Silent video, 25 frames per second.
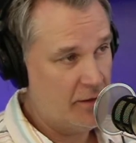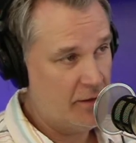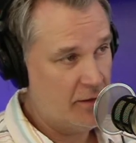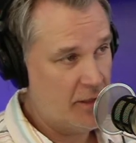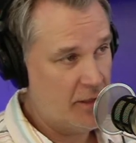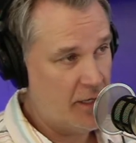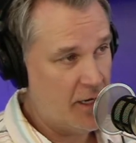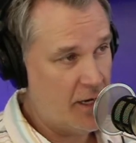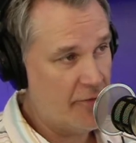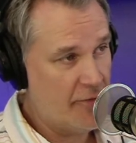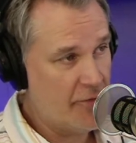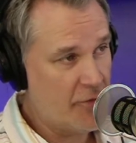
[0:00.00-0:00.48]

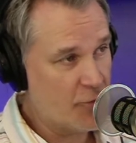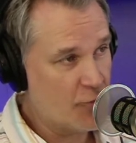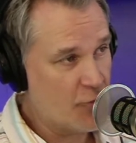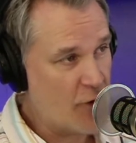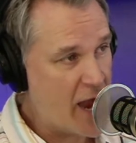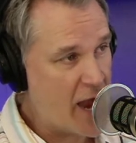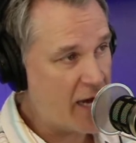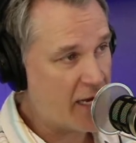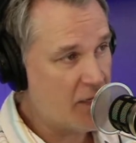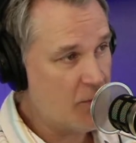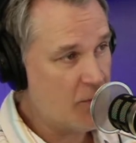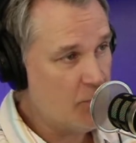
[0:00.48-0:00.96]
of the
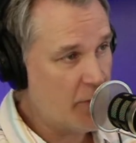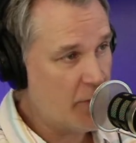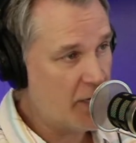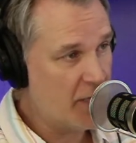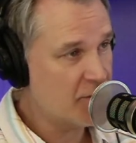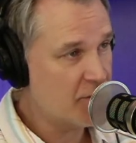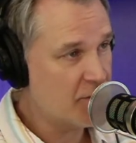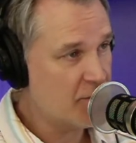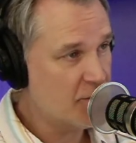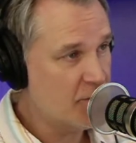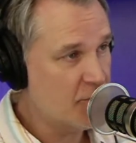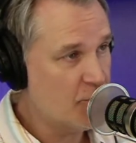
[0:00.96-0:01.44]
Rockin'
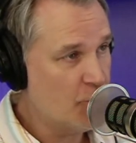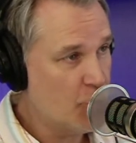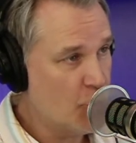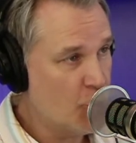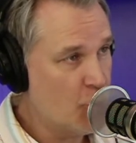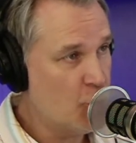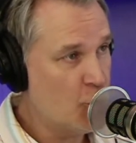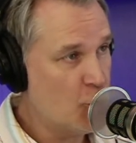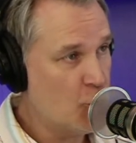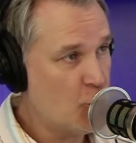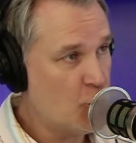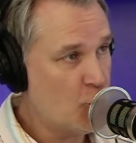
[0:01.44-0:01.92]
Buzzard
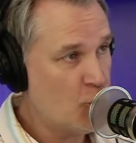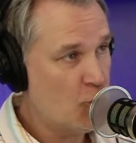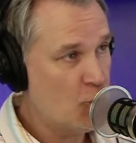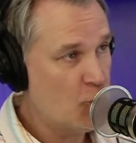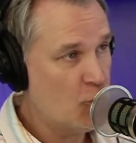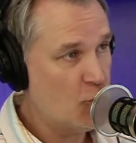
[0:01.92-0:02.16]
Brew.